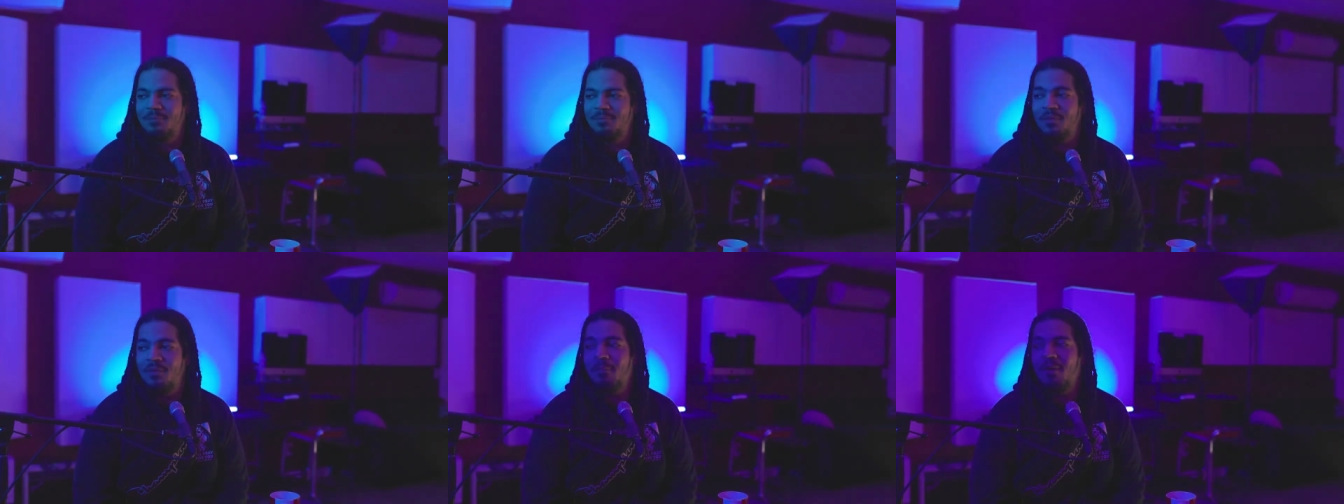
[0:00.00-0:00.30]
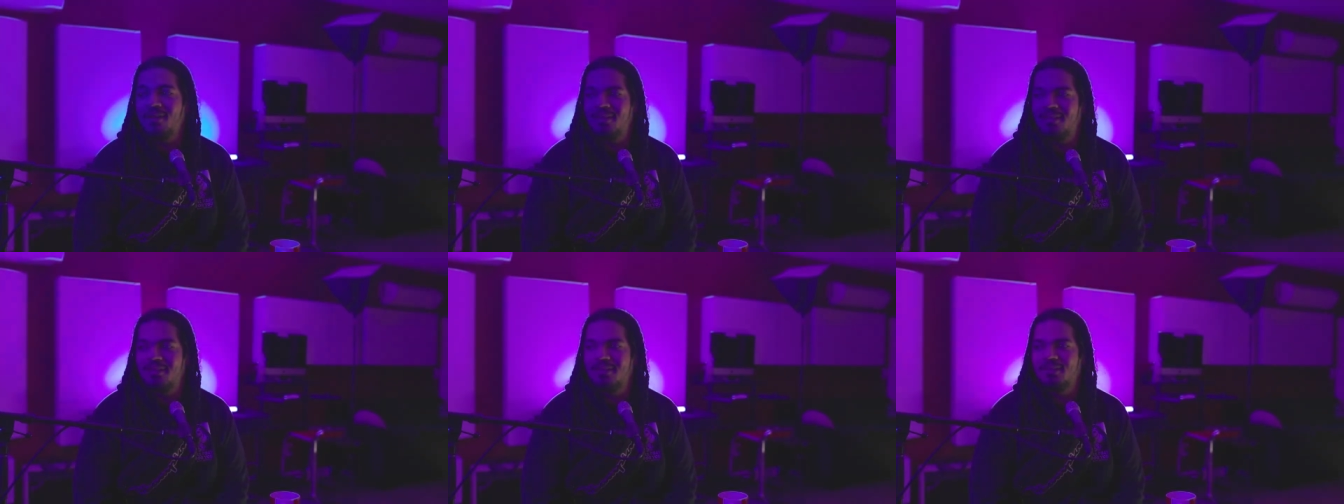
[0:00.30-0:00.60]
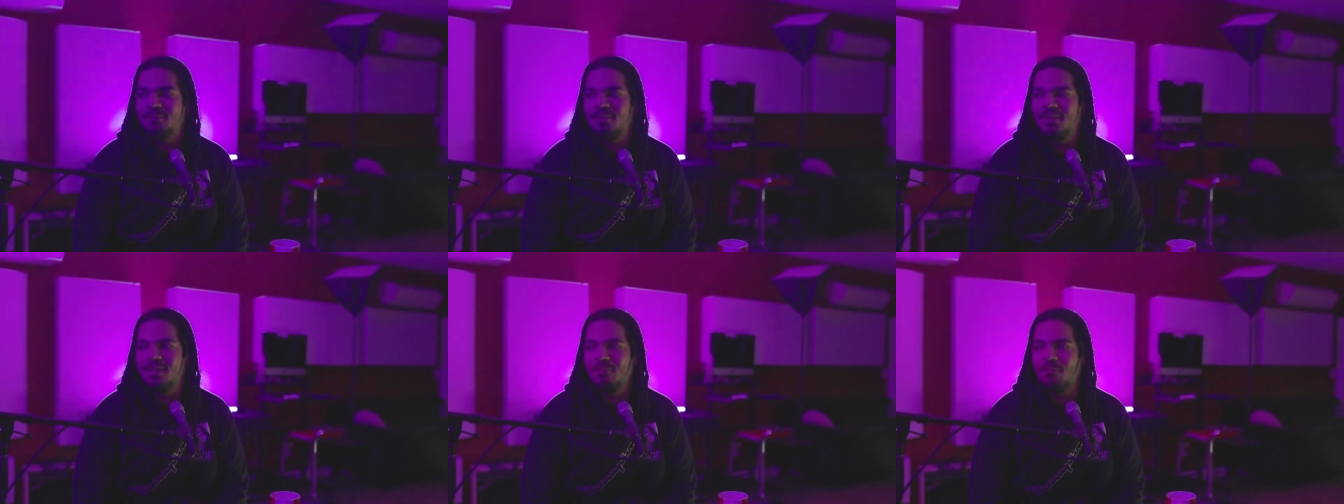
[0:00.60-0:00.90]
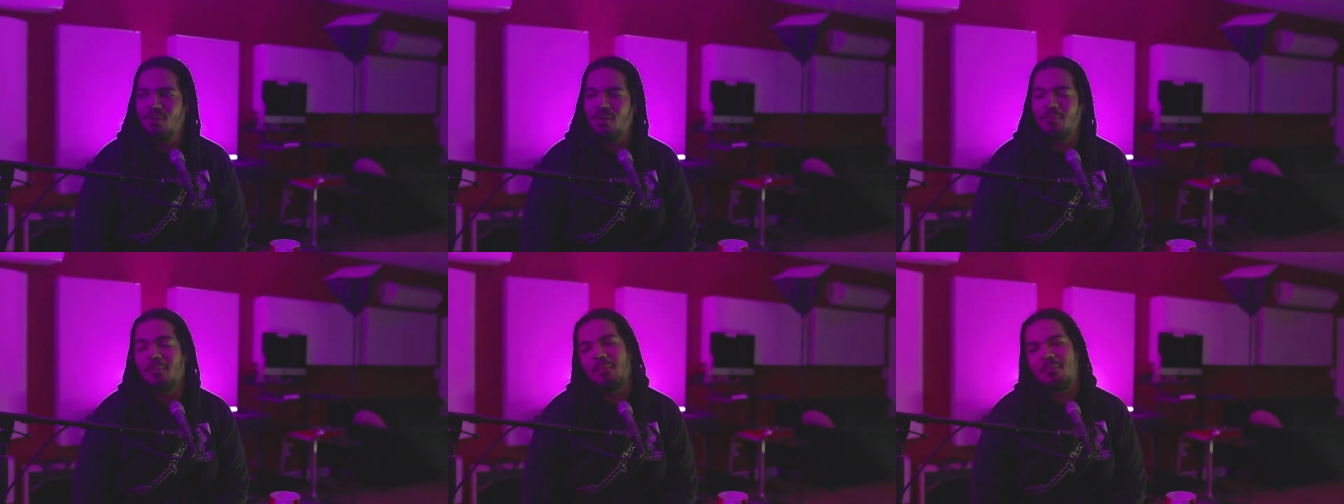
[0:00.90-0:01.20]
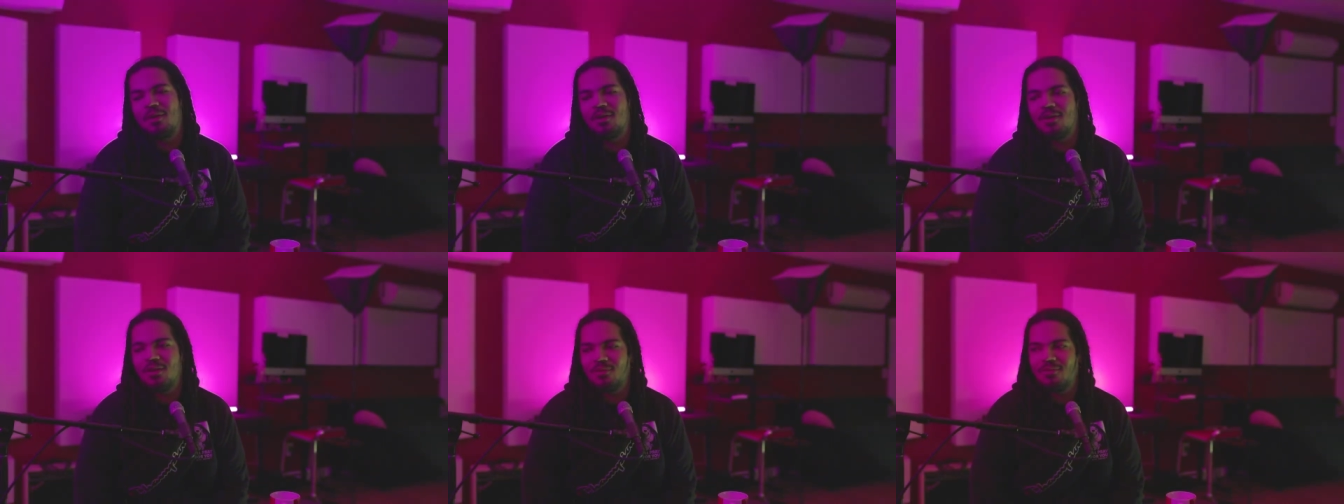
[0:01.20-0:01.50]
The monkey and the pig, bro. My
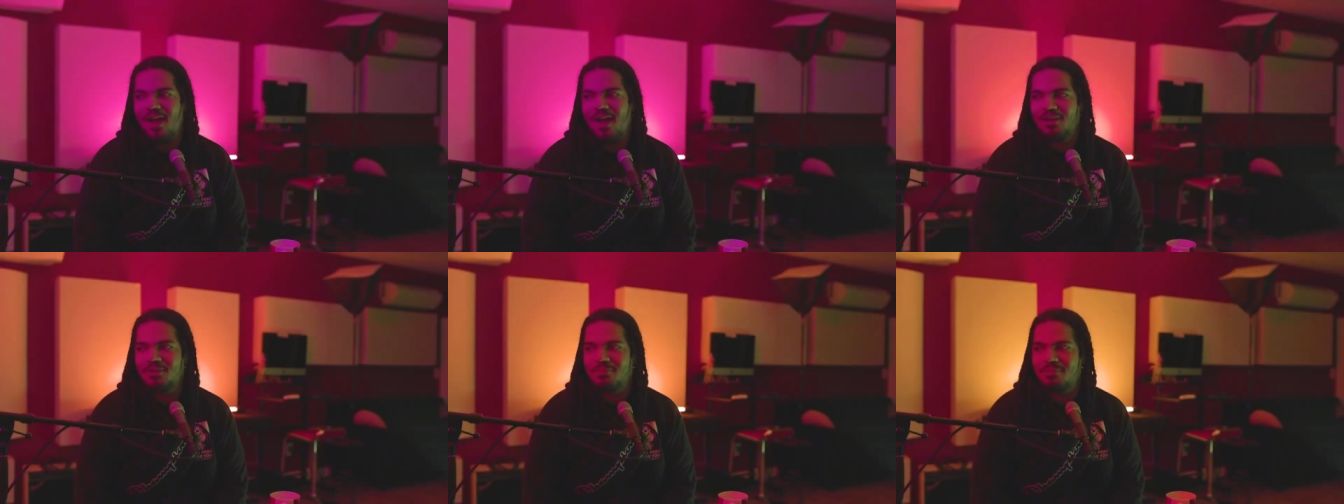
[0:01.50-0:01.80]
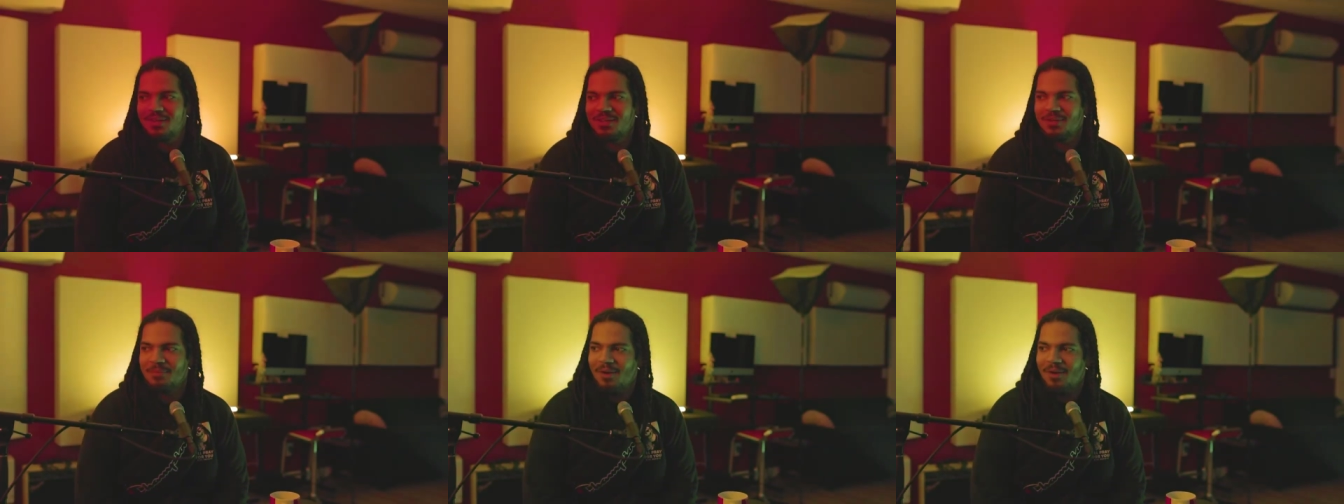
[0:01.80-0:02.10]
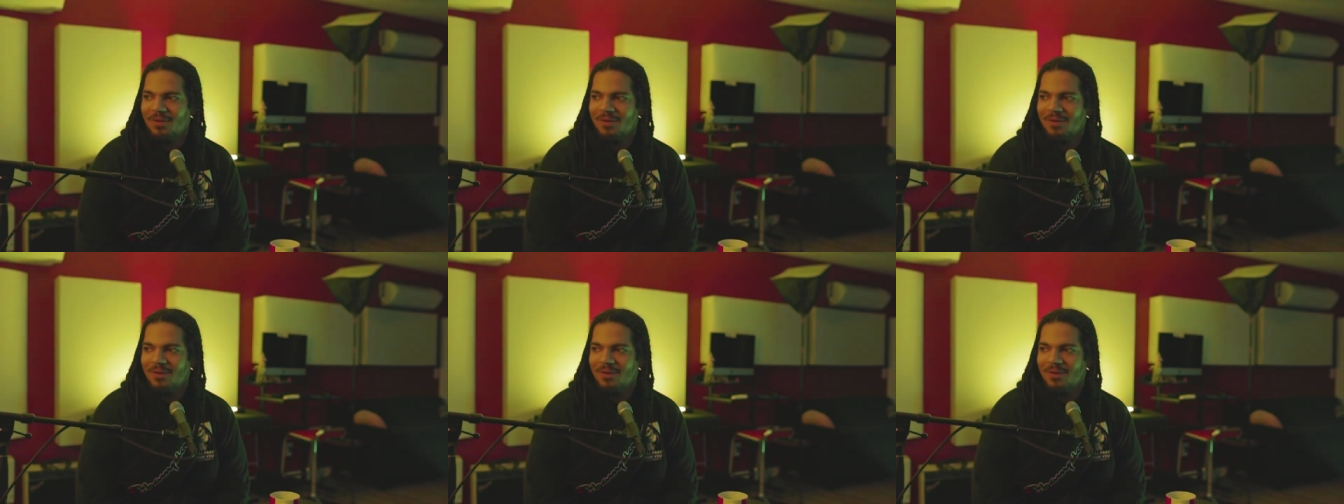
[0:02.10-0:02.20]
monkey will ride your pig, bro.